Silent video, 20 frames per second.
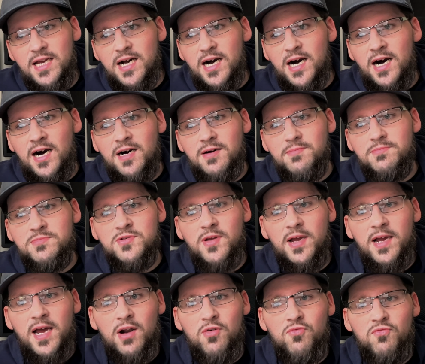So I
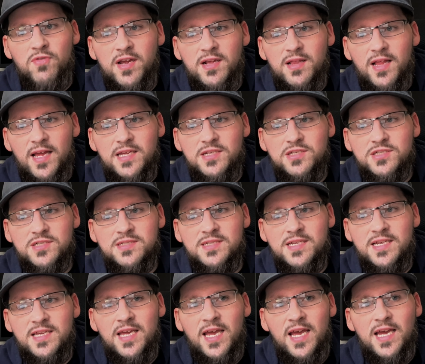got a ring light just
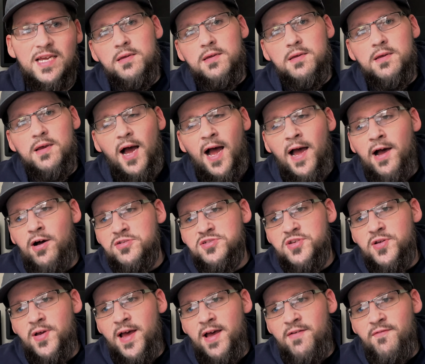in case. I also
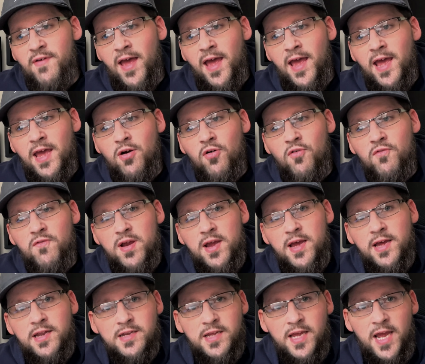have a
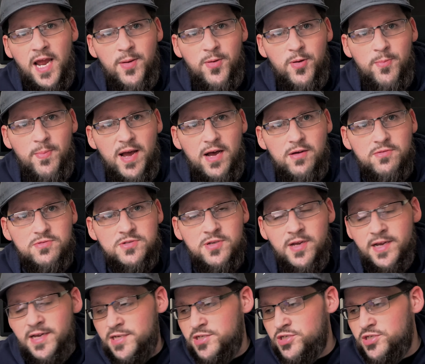overhead camera mount so I can